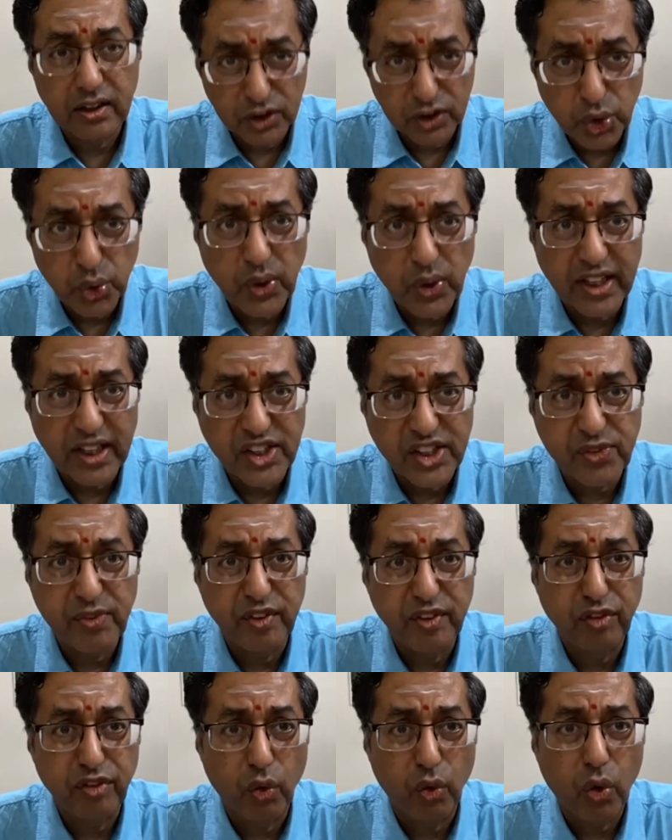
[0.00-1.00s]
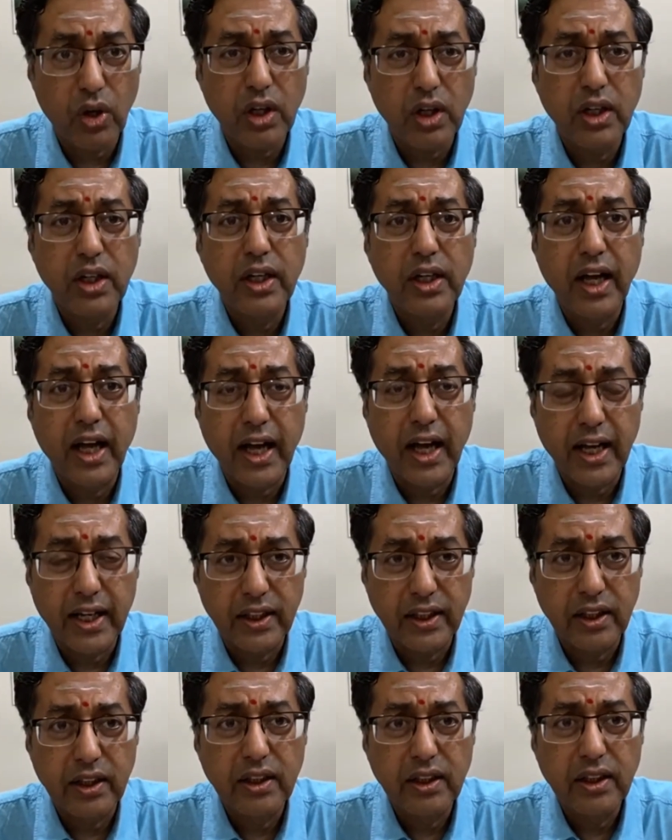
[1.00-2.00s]
2 nights before,
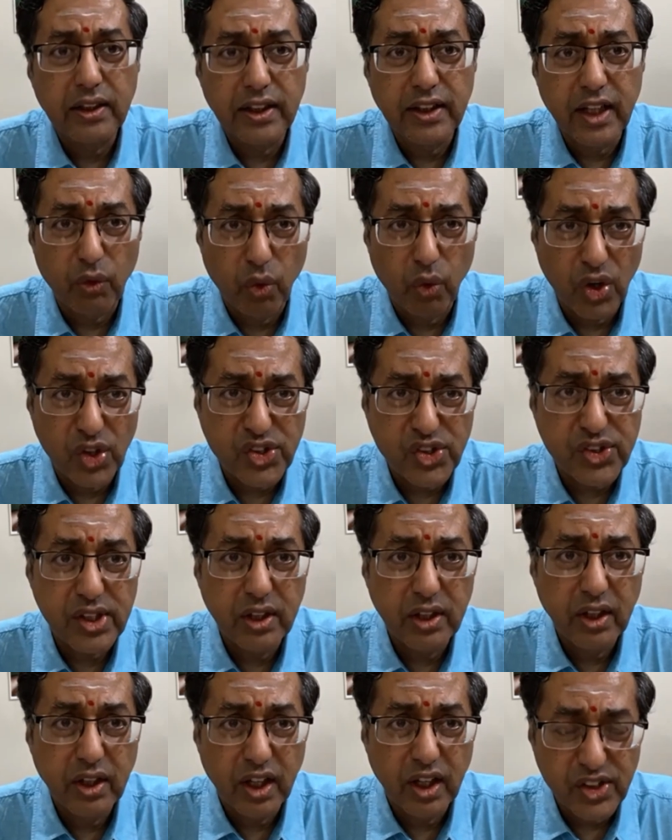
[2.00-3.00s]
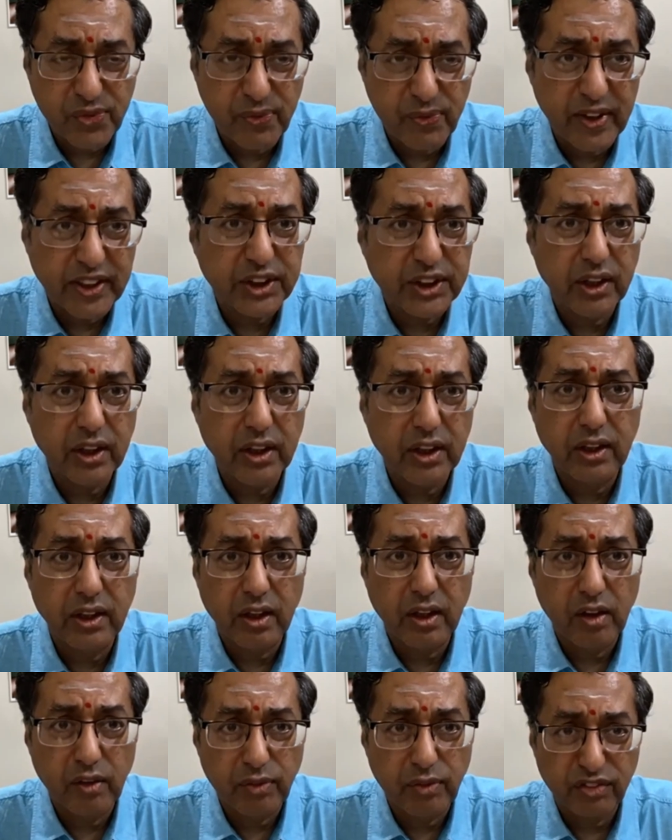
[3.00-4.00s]
and there was a
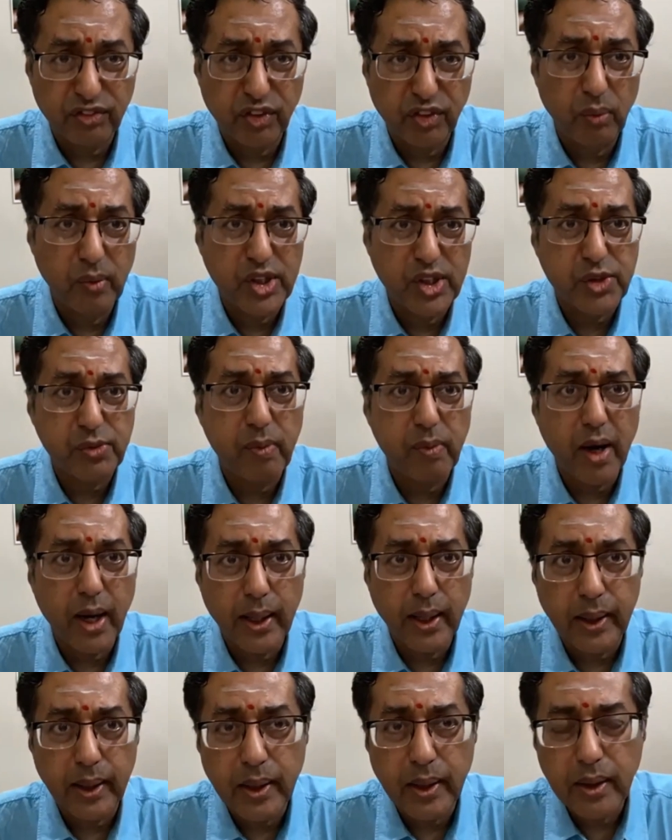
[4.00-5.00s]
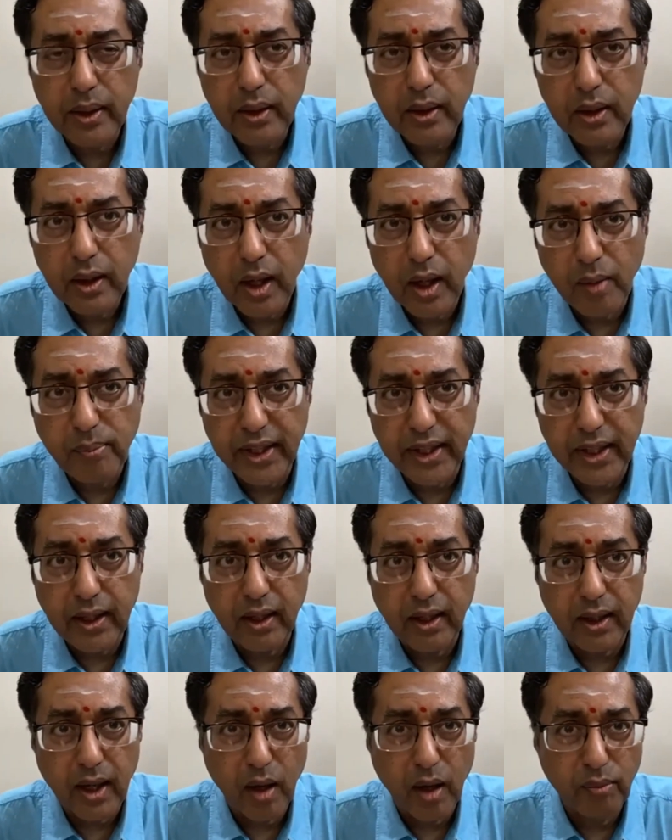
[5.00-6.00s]
special performance by
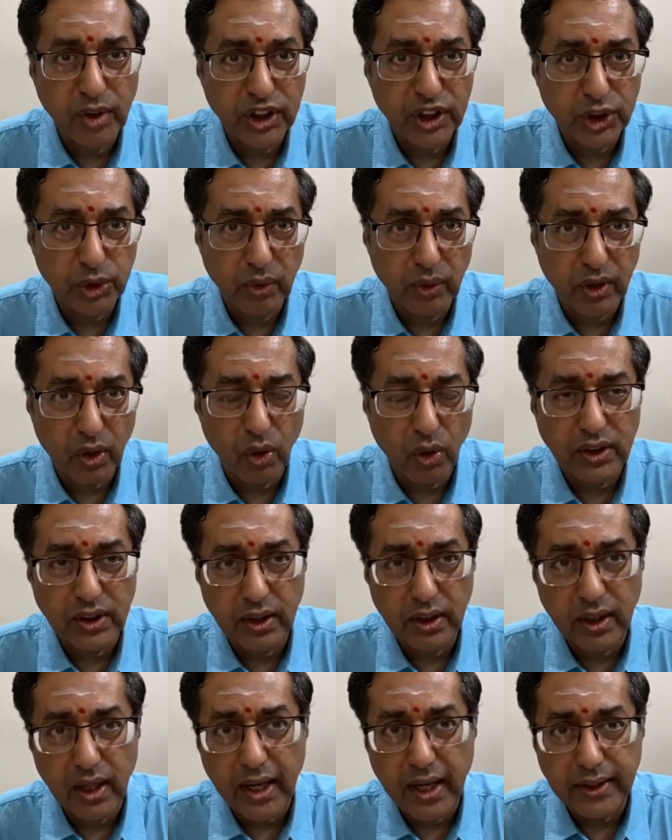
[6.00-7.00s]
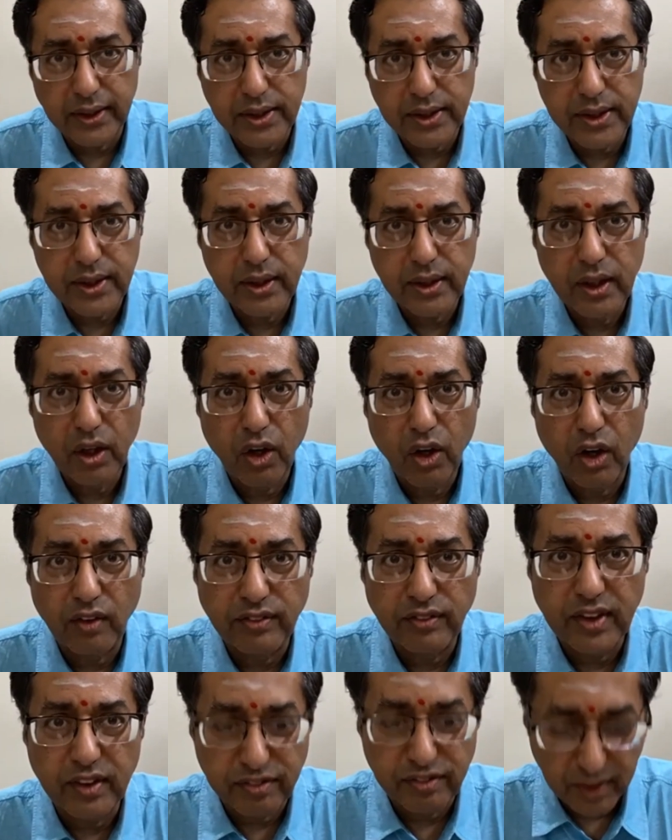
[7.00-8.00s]
Ambika Kameshwar on the night
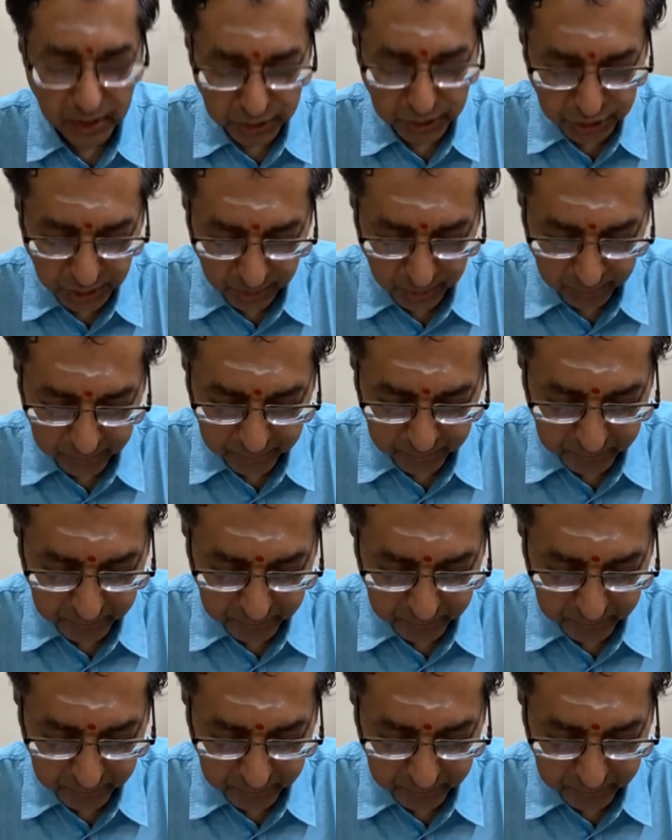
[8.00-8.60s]
of the function.